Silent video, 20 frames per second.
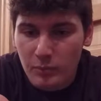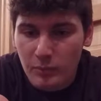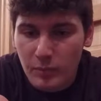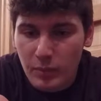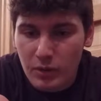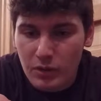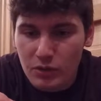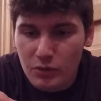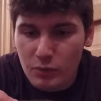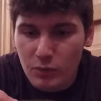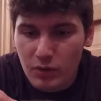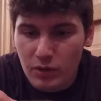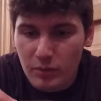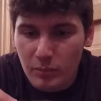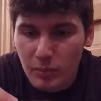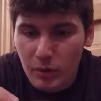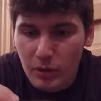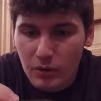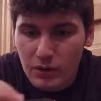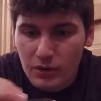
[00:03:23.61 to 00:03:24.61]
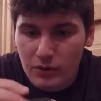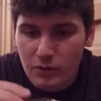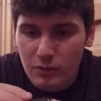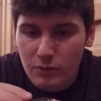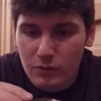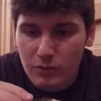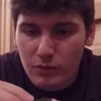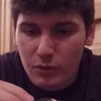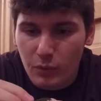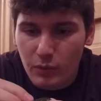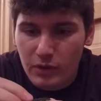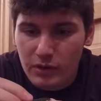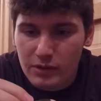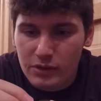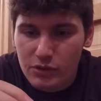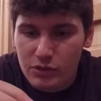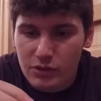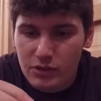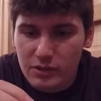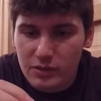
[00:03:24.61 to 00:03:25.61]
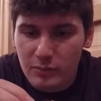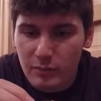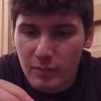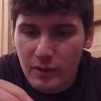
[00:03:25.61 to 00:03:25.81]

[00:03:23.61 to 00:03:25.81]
but you want to poke it through to where it's just